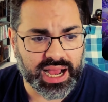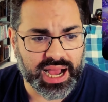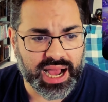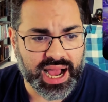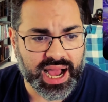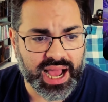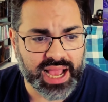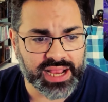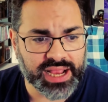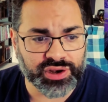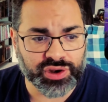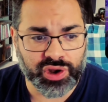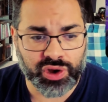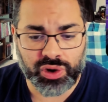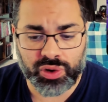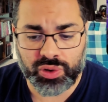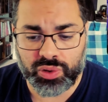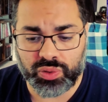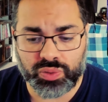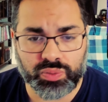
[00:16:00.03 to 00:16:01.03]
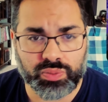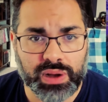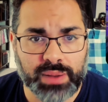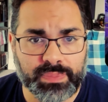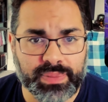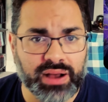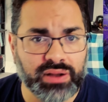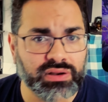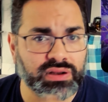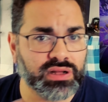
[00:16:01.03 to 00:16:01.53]
I know
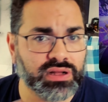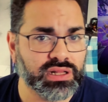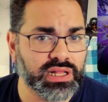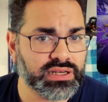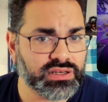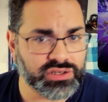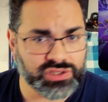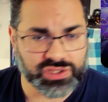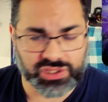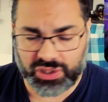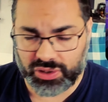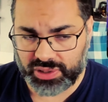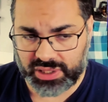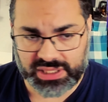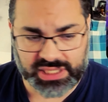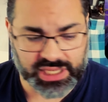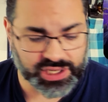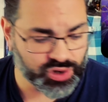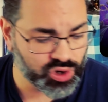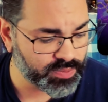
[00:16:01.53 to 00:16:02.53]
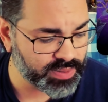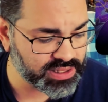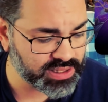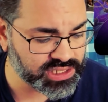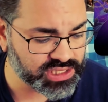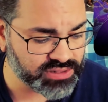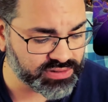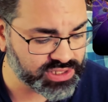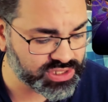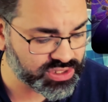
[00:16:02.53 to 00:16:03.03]
about collector's tokens. I know about
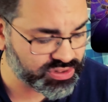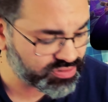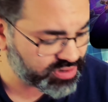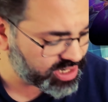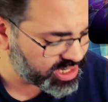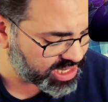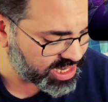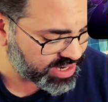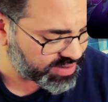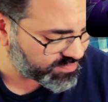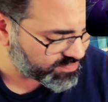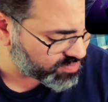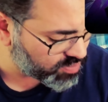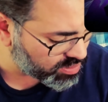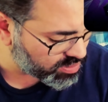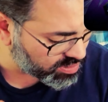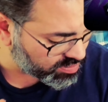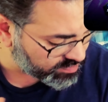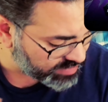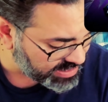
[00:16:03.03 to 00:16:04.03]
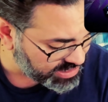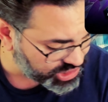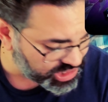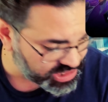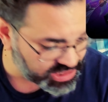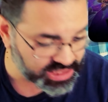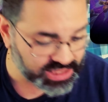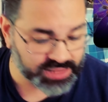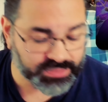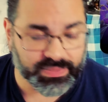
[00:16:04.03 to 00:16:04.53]
Series 3 and 4. Right,
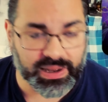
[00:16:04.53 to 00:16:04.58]
Jesse?